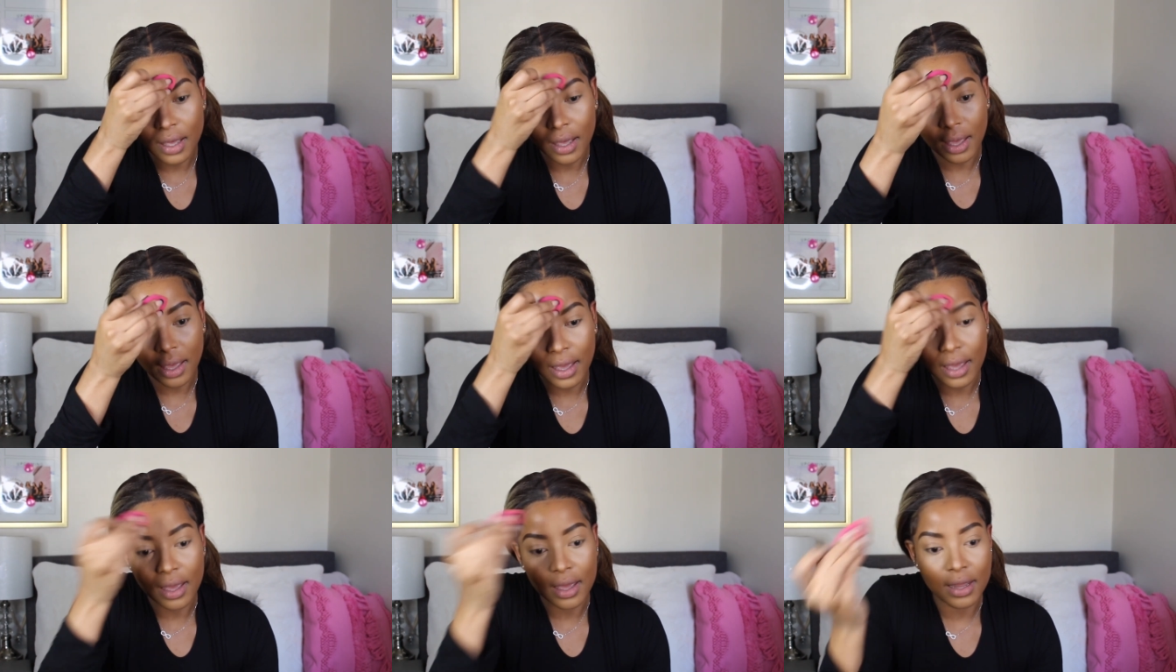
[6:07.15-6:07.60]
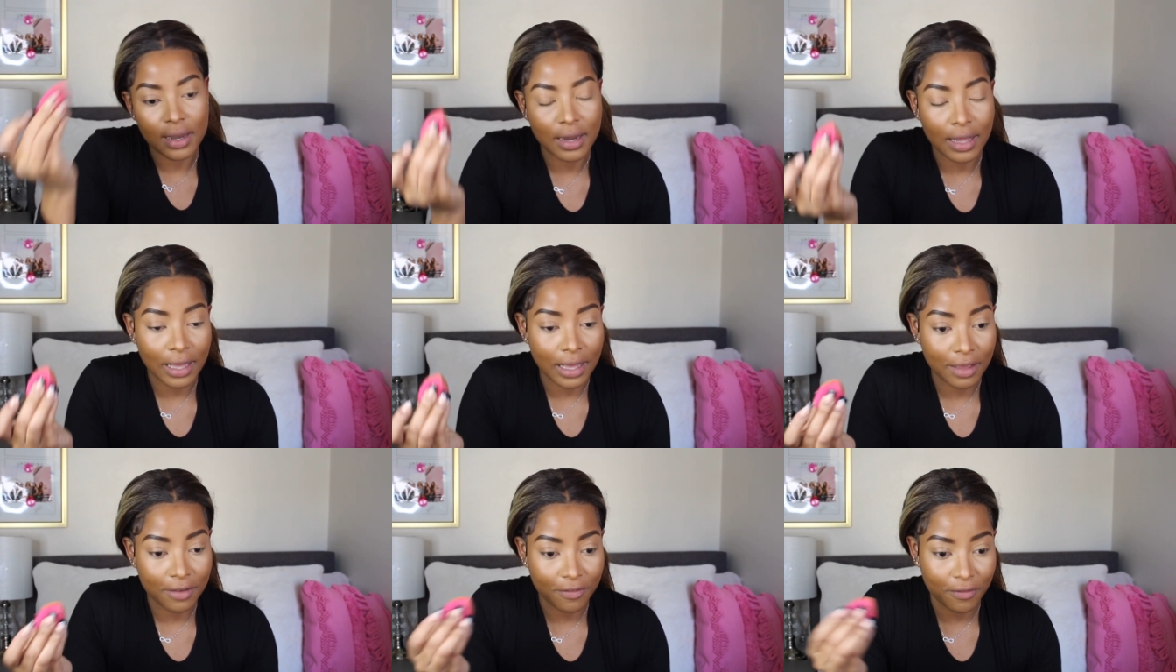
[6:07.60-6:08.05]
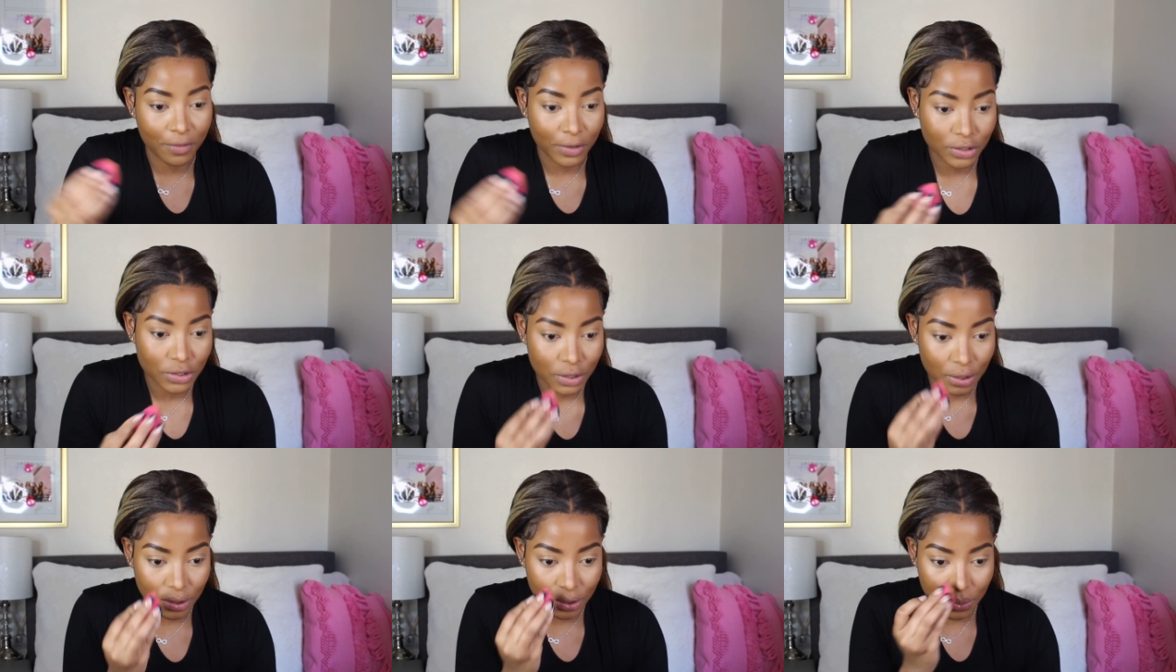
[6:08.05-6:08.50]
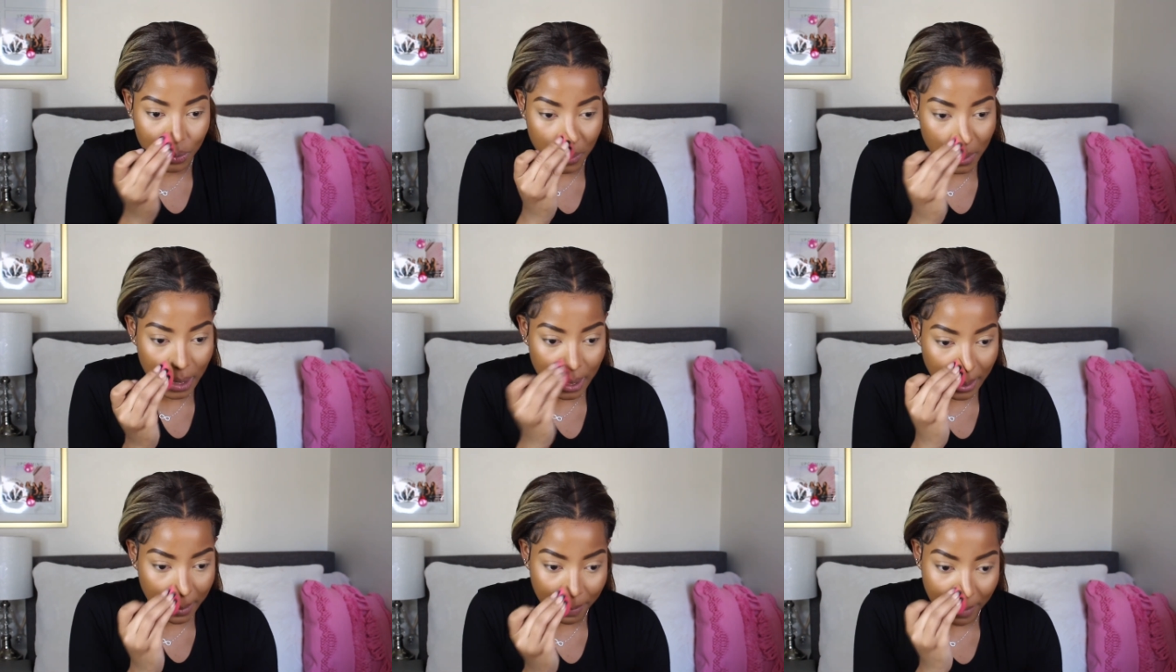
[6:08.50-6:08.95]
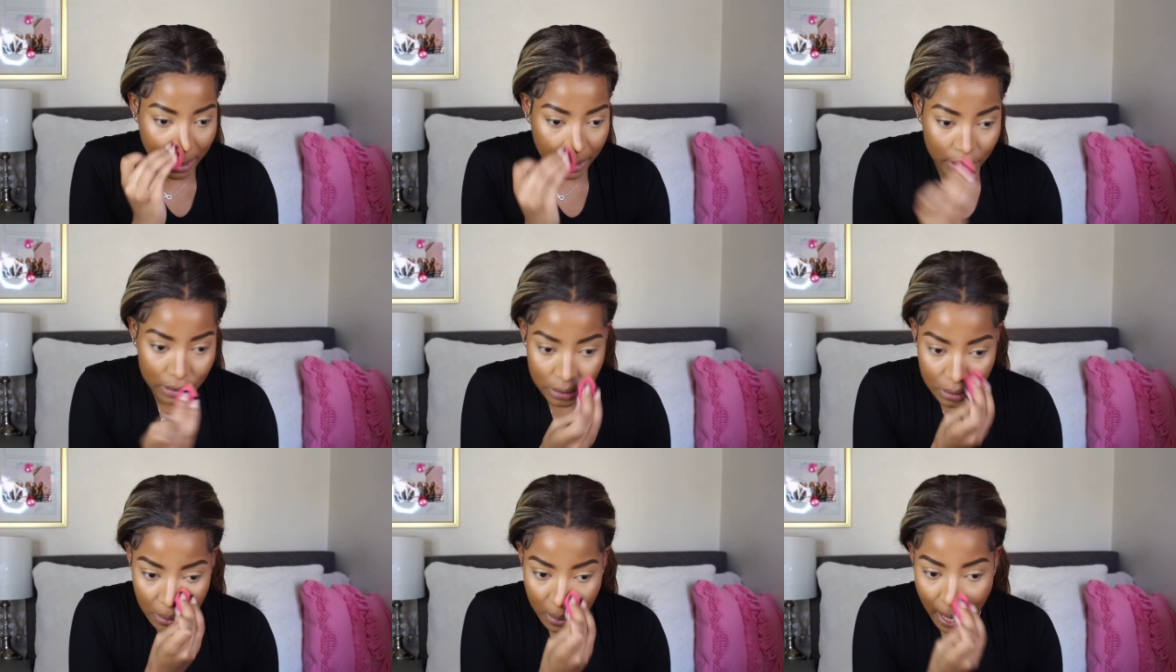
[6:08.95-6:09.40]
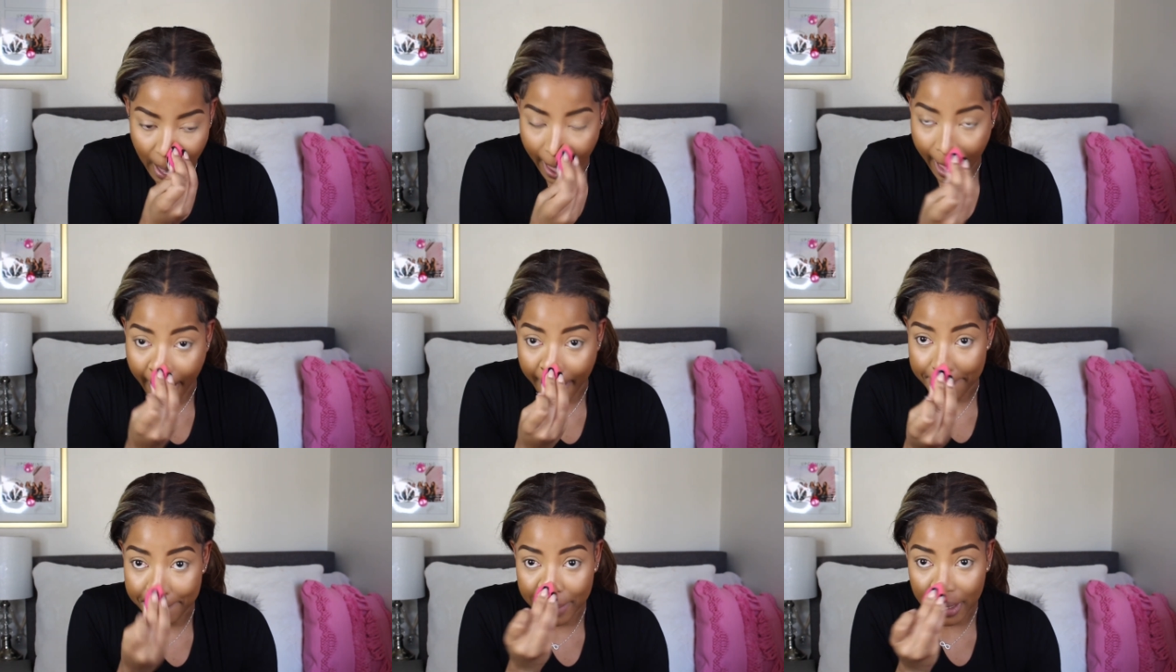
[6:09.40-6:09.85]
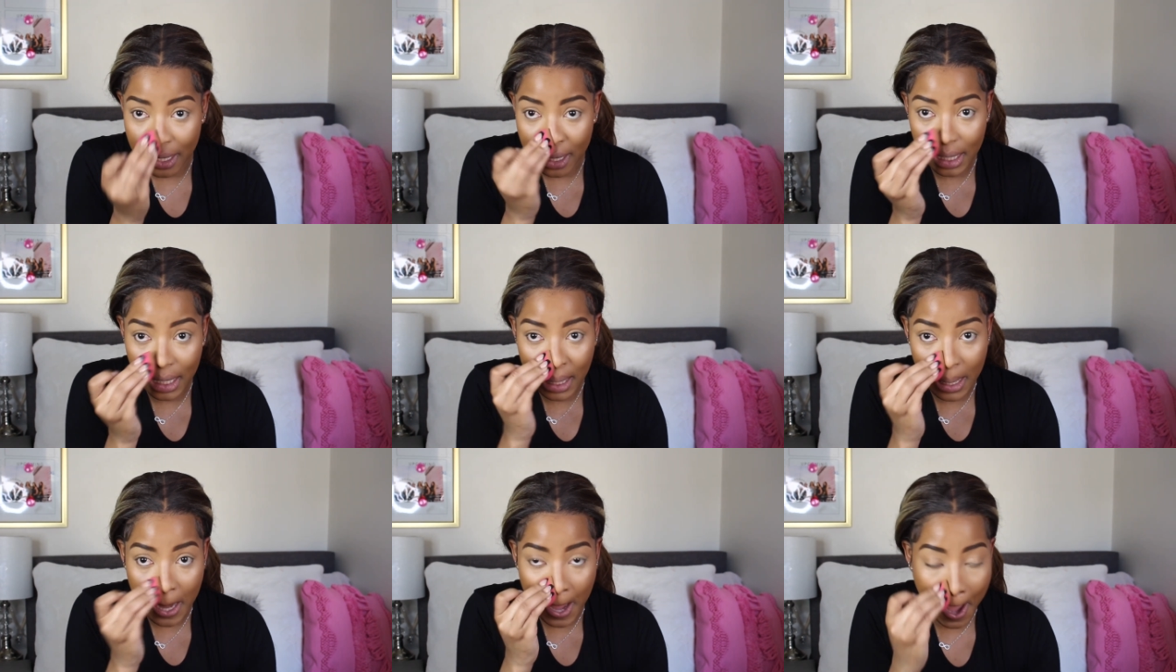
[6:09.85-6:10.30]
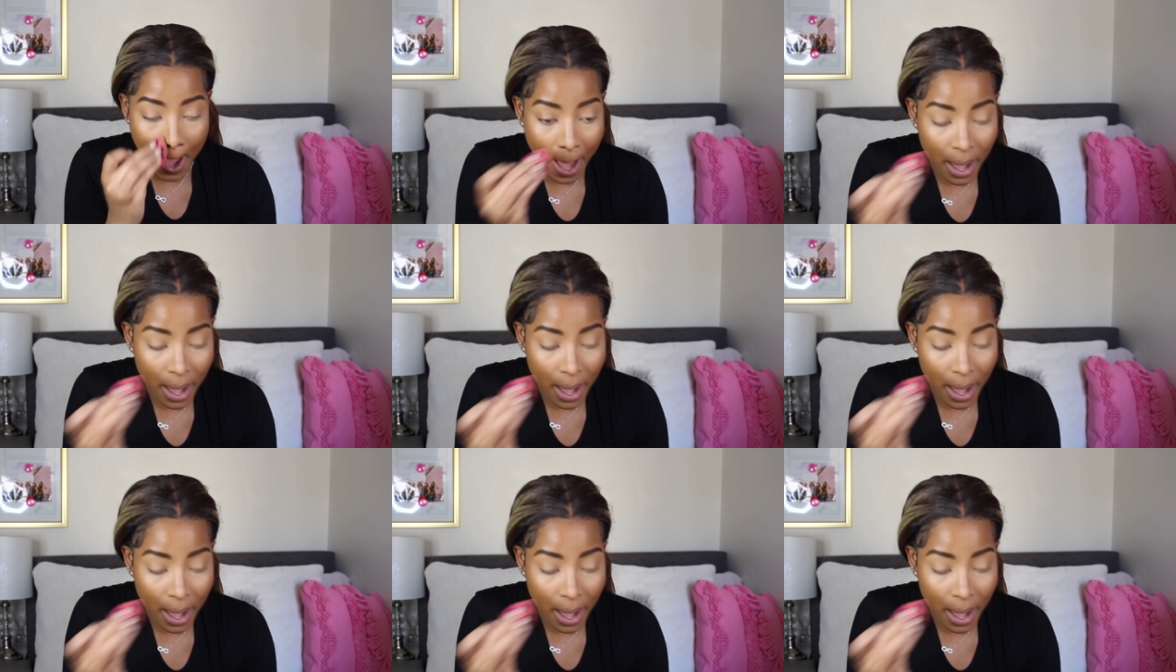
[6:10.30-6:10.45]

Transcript: and if what you're doing makes you happy